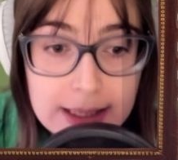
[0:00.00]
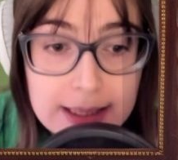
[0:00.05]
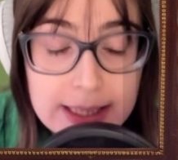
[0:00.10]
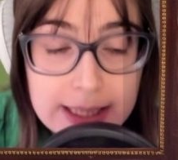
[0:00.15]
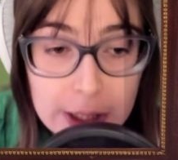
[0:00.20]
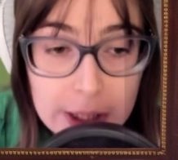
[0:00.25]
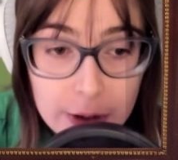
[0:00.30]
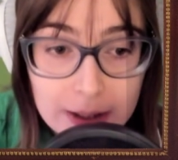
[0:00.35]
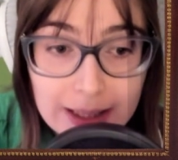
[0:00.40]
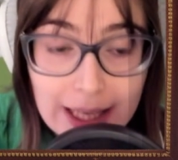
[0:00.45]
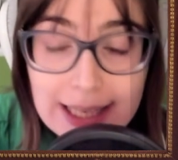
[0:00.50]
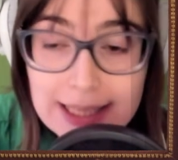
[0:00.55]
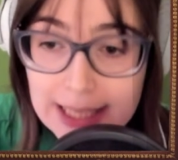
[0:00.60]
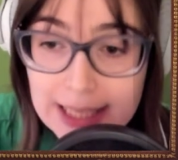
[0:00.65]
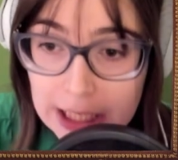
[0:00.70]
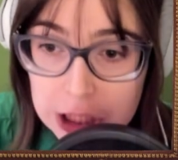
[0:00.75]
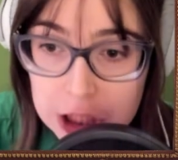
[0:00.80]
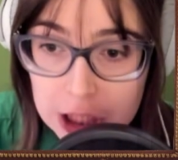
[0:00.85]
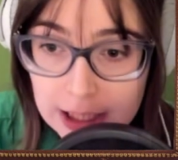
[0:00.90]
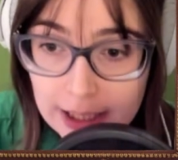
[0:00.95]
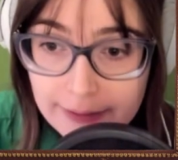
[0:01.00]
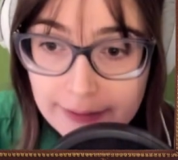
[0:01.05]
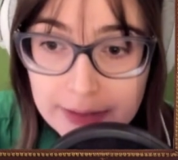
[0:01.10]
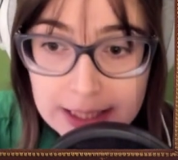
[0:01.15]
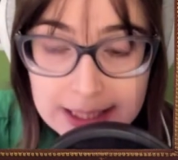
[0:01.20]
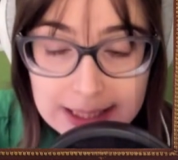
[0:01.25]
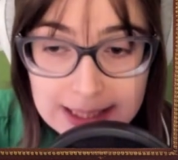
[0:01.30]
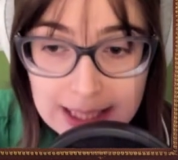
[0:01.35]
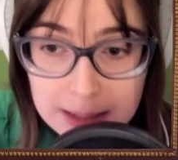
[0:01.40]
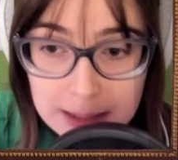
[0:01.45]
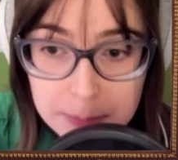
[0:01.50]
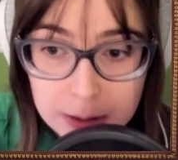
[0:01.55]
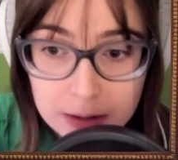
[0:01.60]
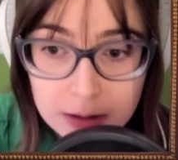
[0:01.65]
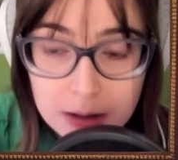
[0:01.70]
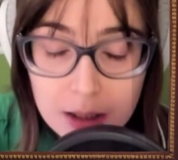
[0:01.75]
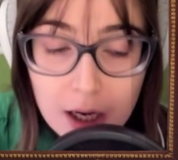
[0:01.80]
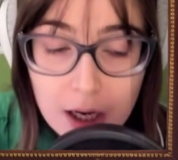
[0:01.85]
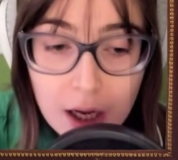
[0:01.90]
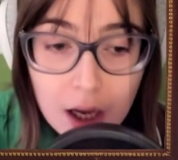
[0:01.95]
sterilization of the
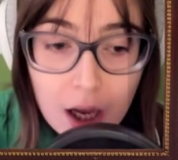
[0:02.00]
disabled.